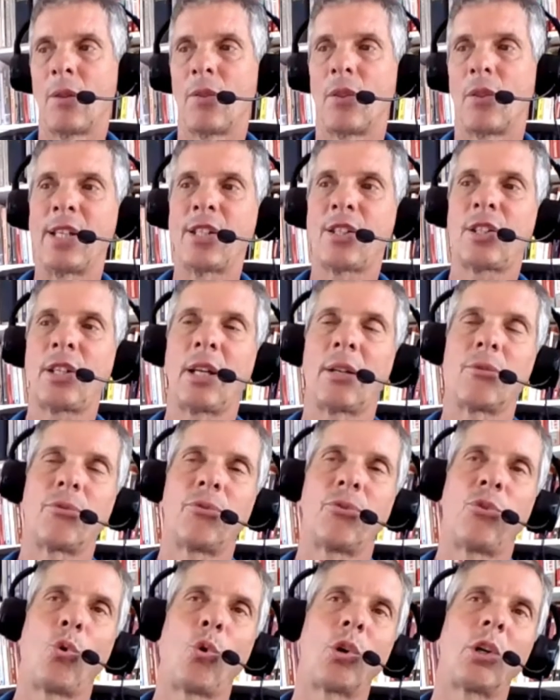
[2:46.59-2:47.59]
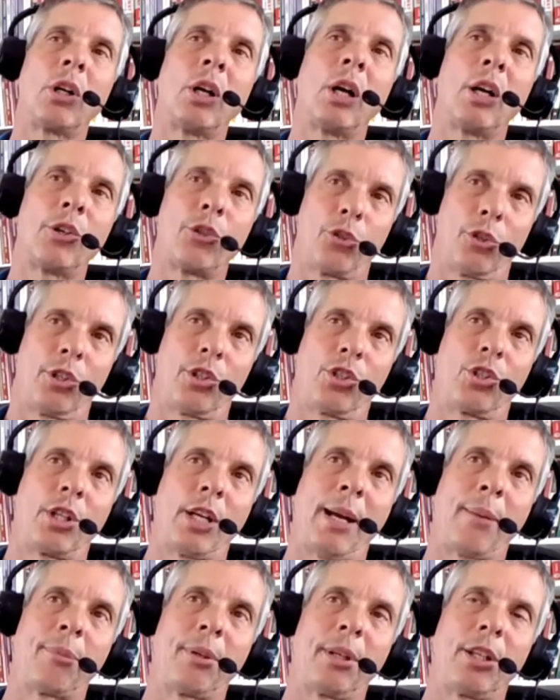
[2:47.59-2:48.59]
They sent 400
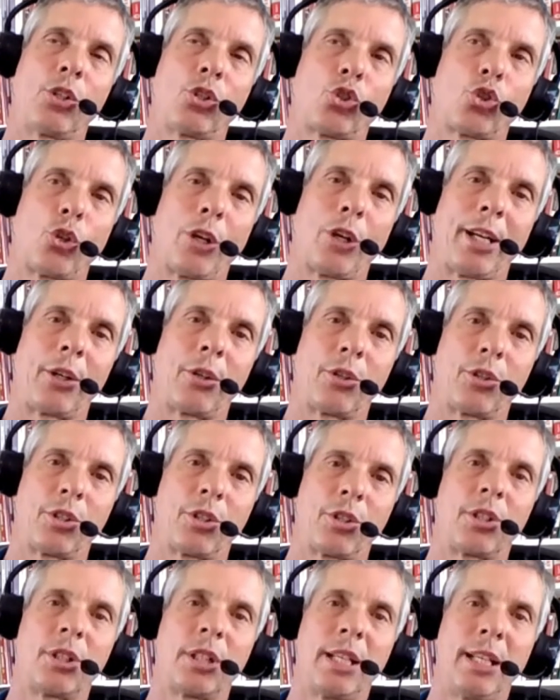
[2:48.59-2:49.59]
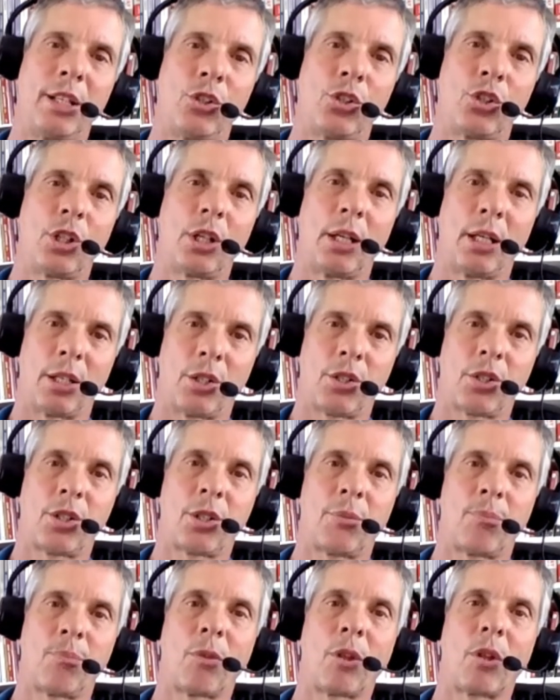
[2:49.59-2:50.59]
Japanese trainers to teach
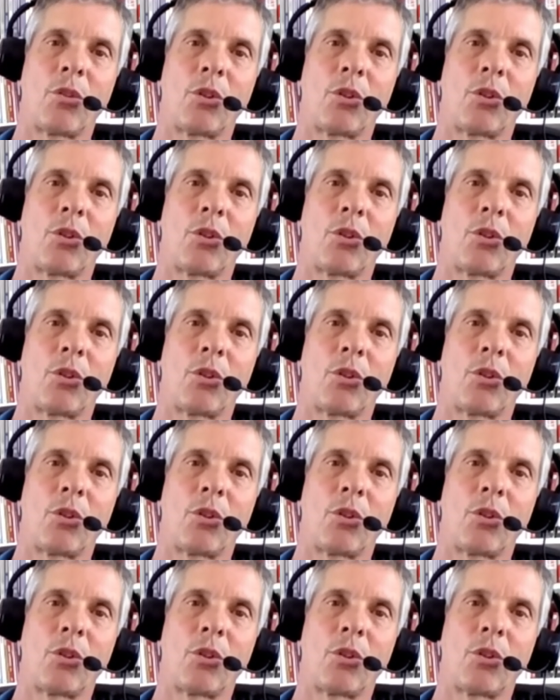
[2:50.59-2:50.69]
us